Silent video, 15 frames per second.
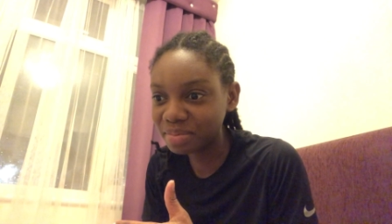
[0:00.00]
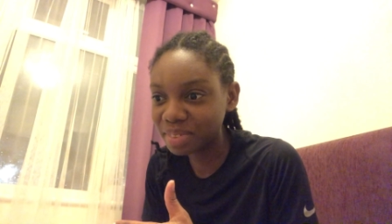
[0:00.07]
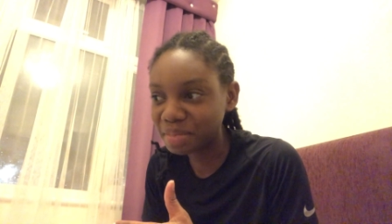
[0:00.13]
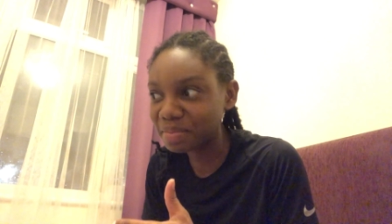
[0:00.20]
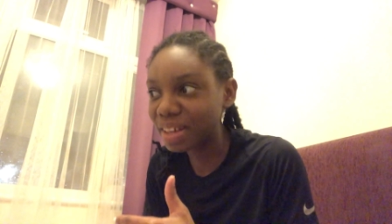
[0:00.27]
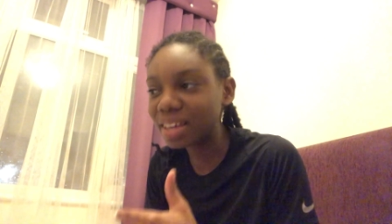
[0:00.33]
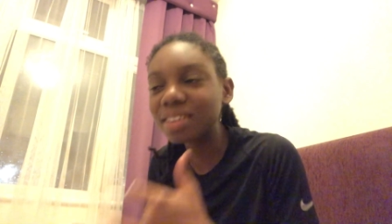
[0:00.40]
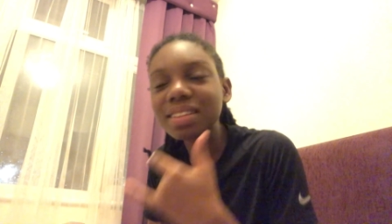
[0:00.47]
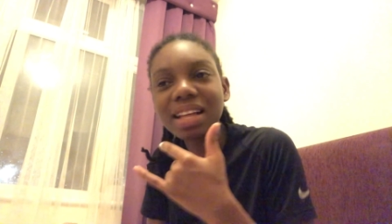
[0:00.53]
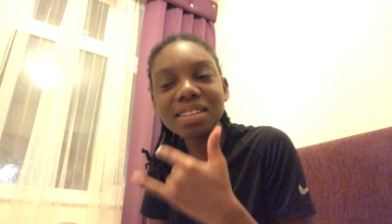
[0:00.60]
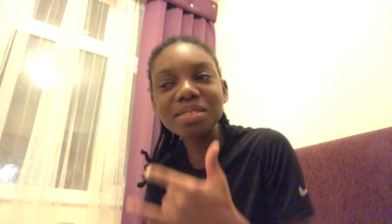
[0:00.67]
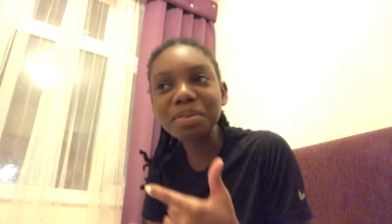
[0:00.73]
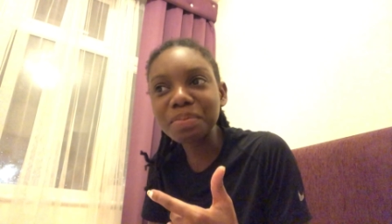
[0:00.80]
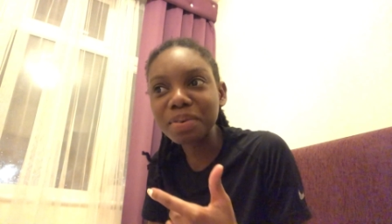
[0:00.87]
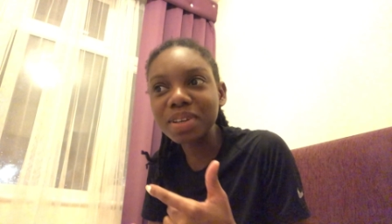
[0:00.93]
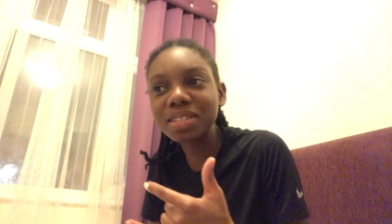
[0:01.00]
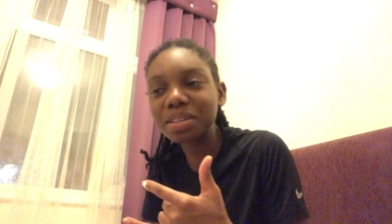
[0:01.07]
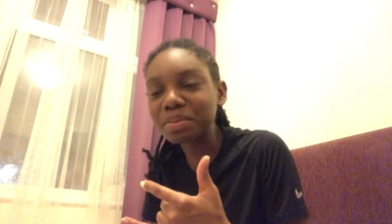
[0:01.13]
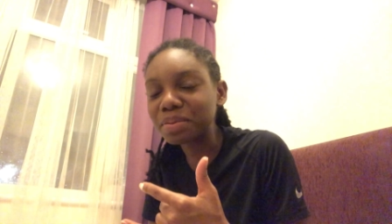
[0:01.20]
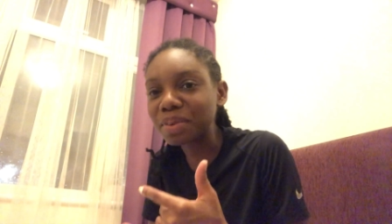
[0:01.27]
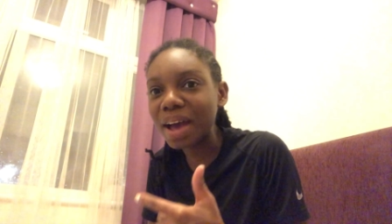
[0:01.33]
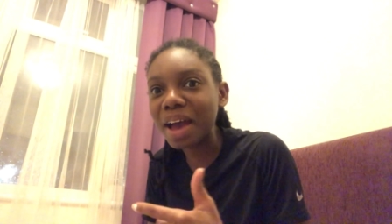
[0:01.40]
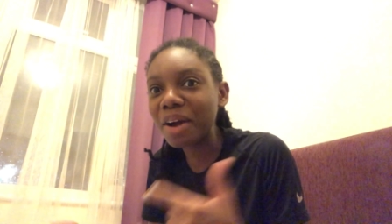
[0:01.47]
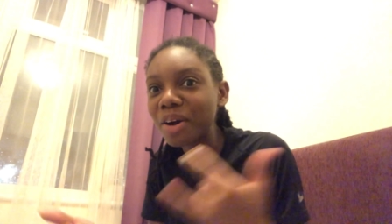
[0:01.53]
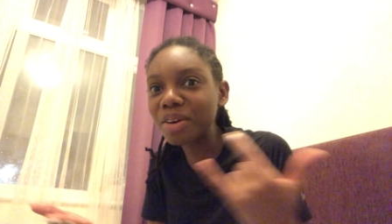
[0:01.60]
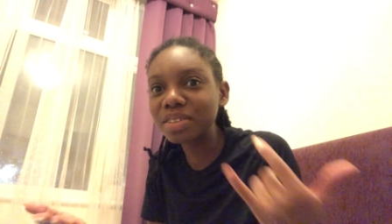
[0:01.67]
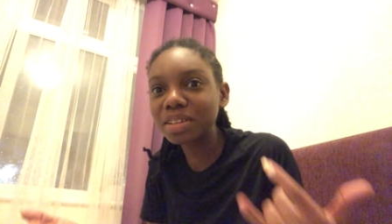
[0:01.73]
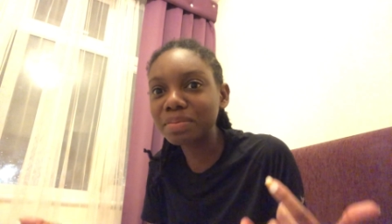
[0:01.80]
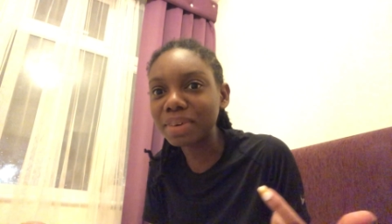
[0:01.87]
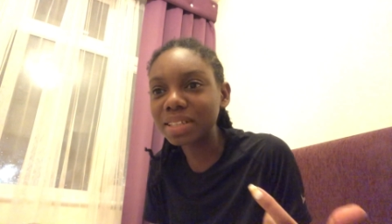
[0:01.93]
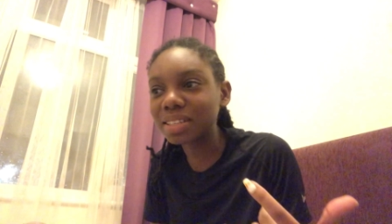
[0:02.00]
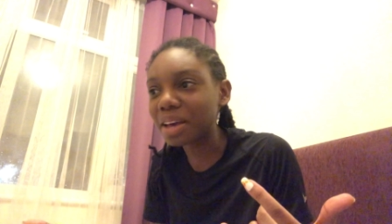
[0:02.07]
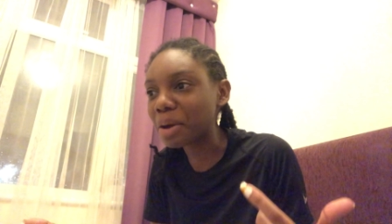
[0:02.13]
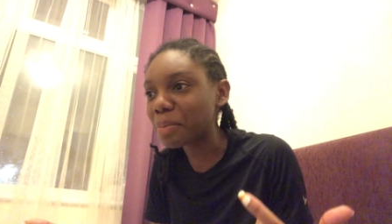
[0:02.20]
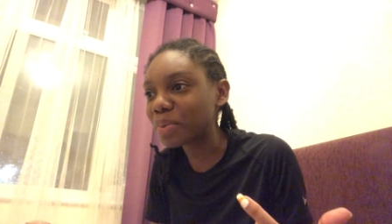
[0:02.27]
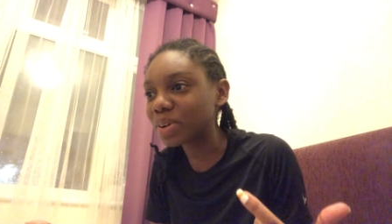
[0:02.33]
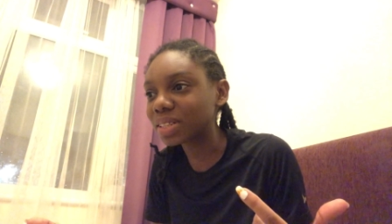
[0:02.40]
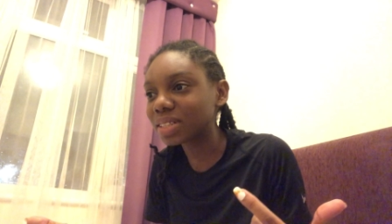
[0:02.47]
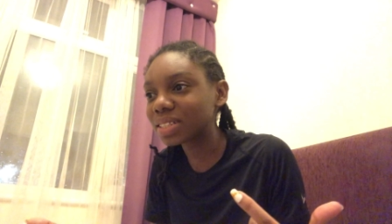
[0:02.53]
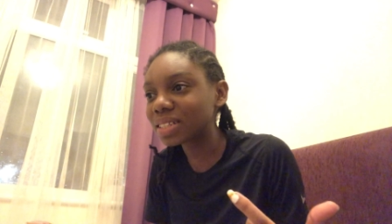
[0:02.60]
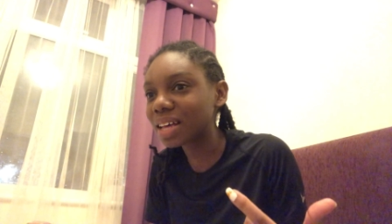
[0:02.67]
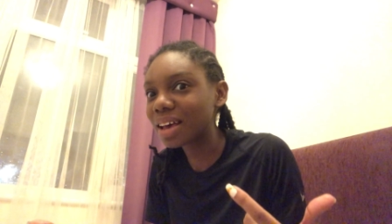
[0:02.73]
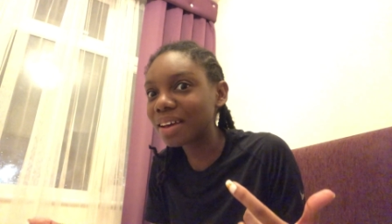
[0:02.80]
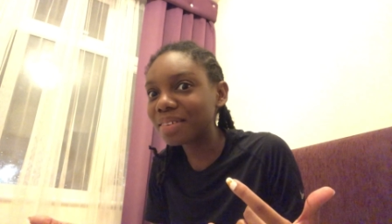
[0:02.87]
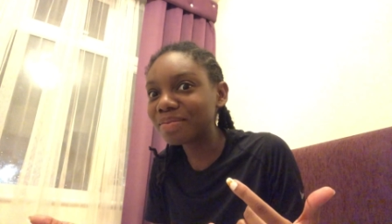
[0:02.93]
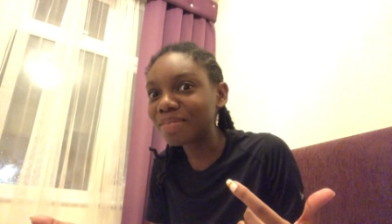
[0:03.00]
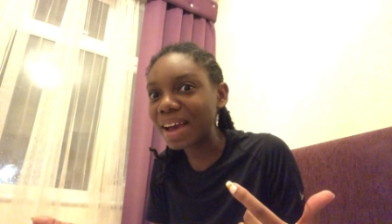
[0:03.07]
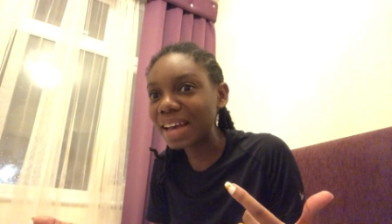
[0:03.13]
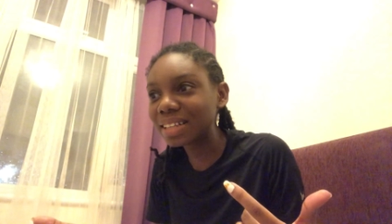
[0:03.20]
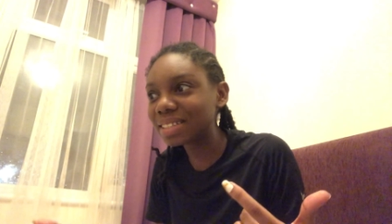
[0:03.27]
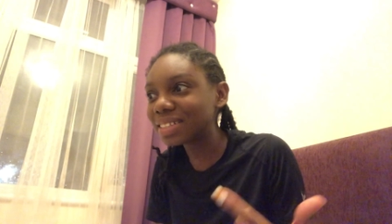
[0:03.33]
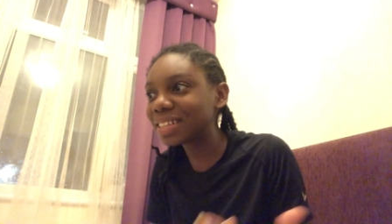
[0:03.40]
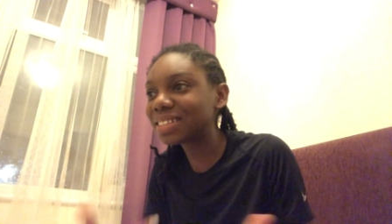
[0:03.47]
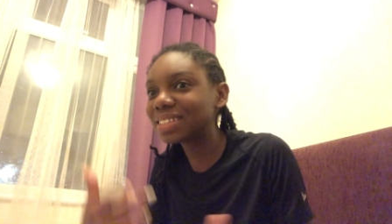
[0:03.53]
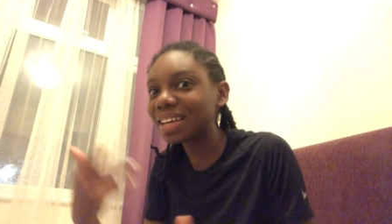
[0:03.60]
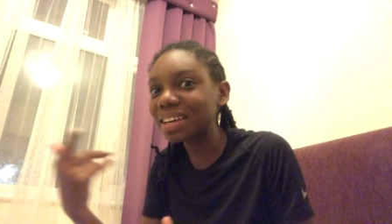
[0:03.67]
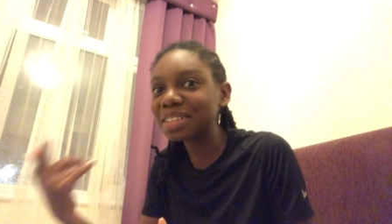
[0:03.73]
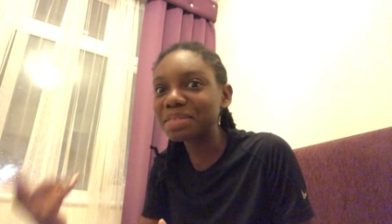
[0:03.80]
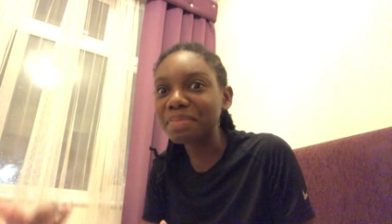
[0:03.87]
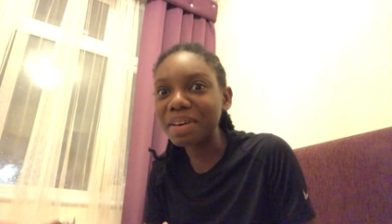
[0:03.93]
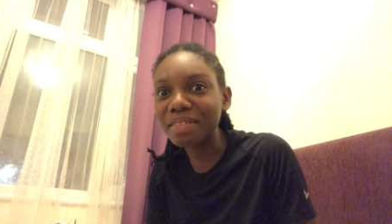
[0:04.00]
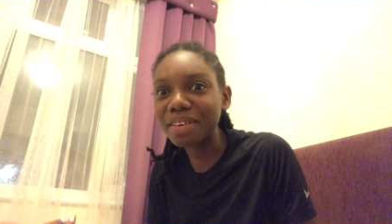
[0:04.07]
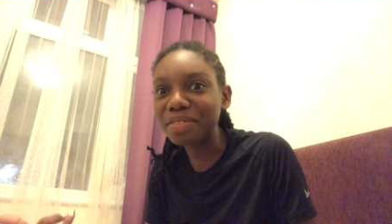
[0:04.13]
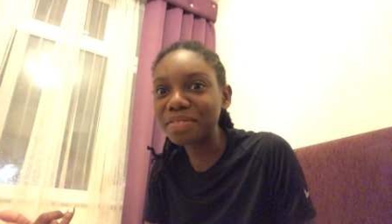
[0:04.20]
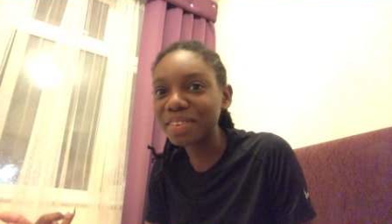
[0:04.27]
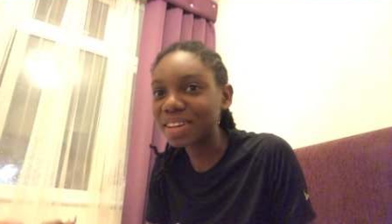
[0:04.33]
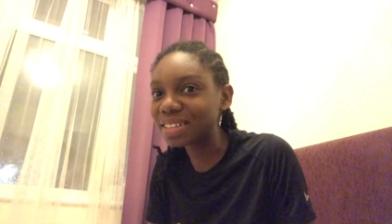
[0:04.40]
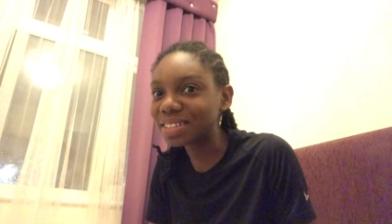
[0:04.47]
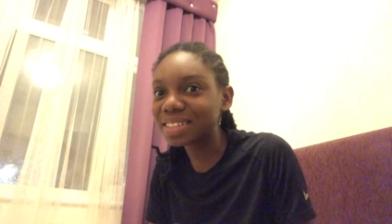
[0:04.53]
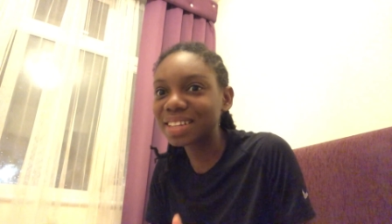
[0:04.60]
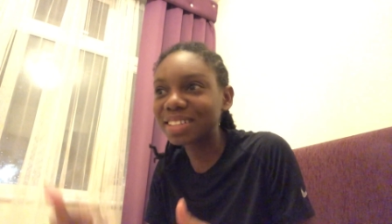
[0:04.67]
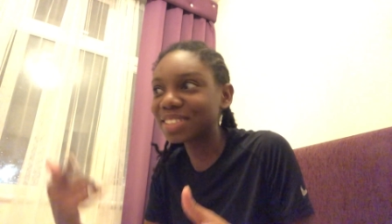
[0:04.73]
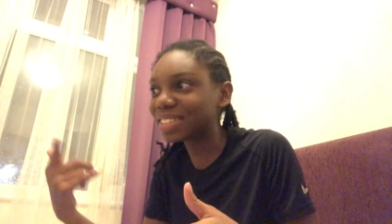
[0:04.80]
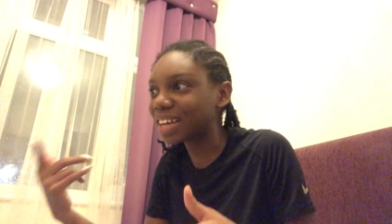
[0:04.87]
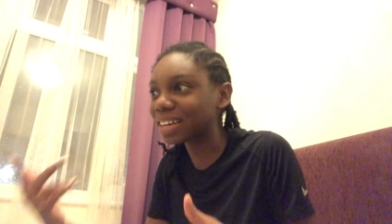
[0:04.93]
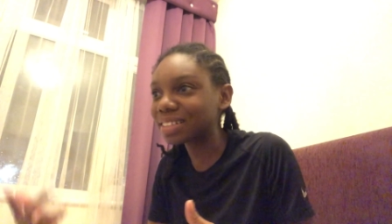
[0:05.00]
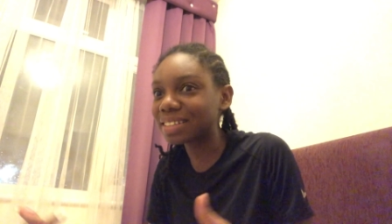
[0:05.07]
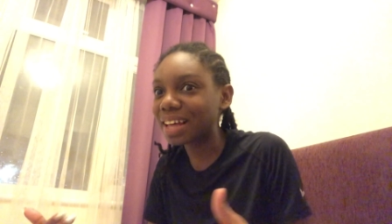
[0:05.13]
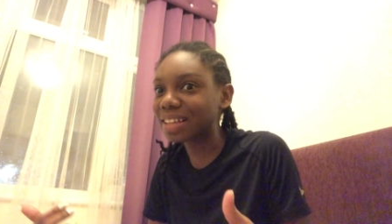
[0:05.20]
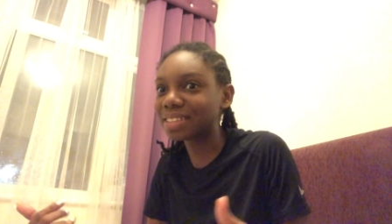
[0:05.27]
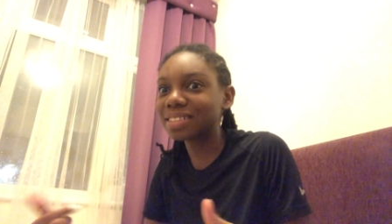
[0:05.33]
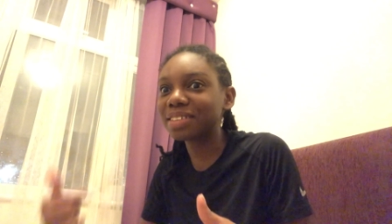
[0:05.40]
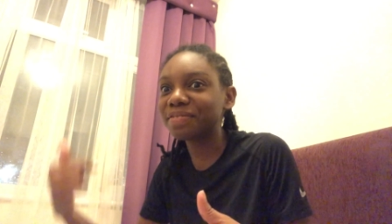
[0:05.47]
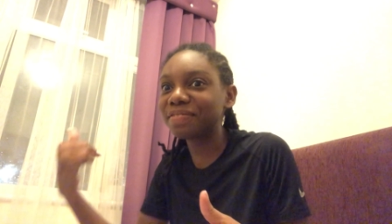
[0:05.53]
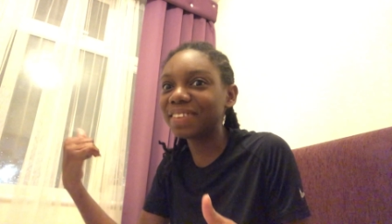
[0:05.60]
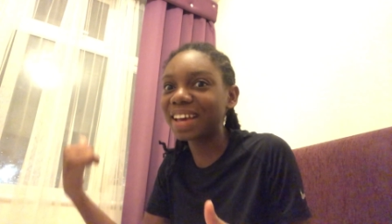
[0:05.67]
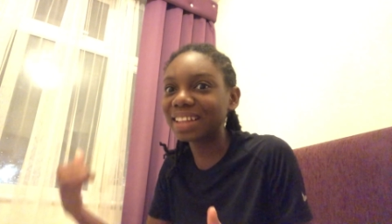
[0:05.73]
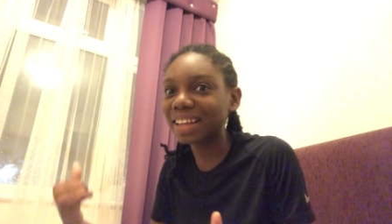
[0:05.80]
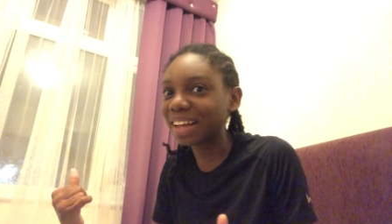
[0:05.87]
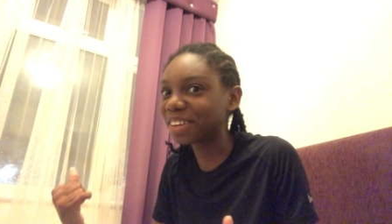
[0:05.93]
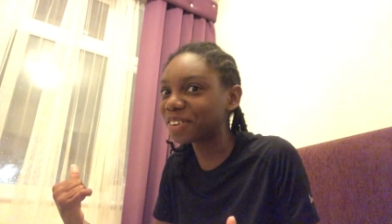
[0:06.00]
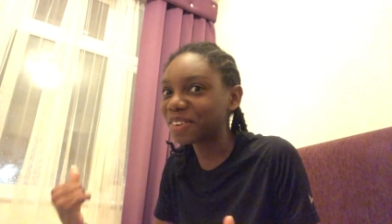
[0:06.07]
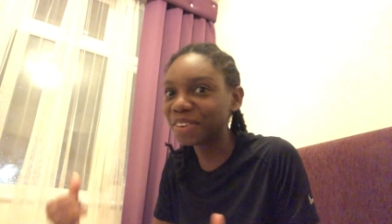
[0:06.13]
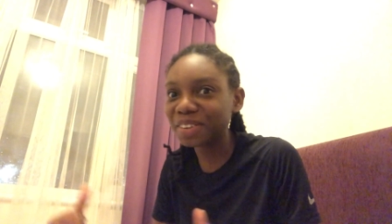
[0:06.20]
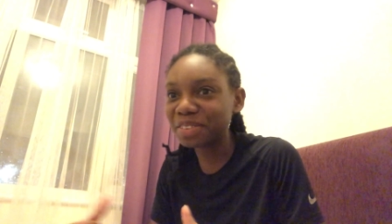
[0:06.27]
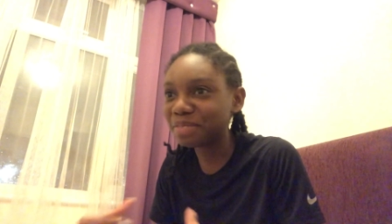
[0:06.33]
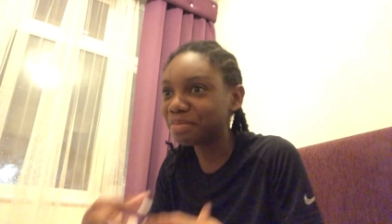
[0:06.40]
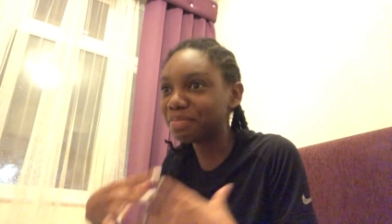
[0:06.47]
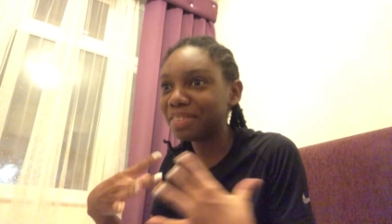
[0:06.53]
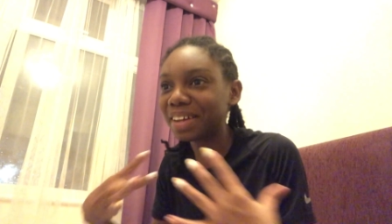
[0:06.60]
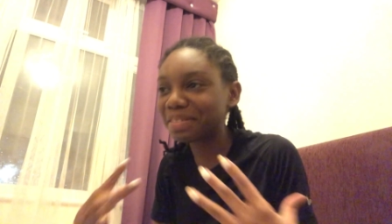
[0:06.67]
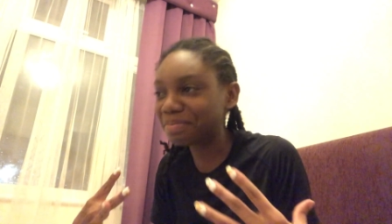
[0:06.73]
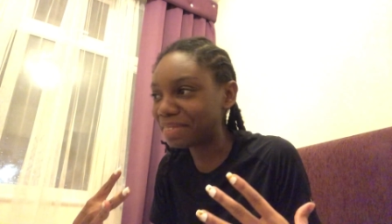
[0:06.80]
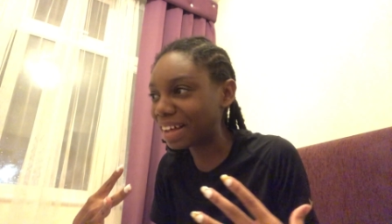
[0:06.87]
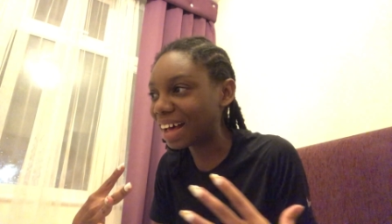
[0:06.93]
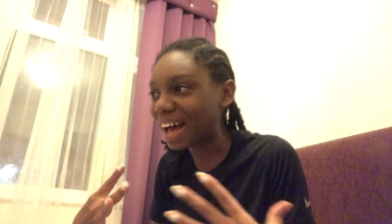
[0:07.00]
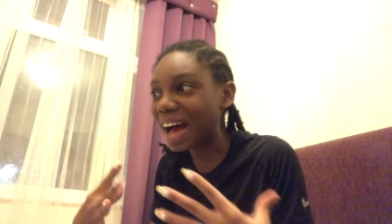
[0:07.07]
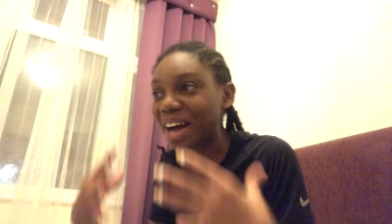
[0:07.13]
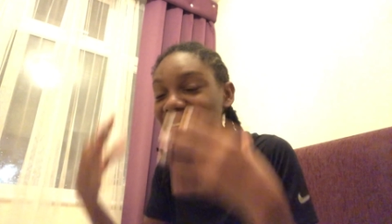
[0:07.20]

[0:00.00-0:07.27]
I'm like, that's not possible. I called them at the airport, right? They checked my reference. They checked that the flight had gone, blah blah. I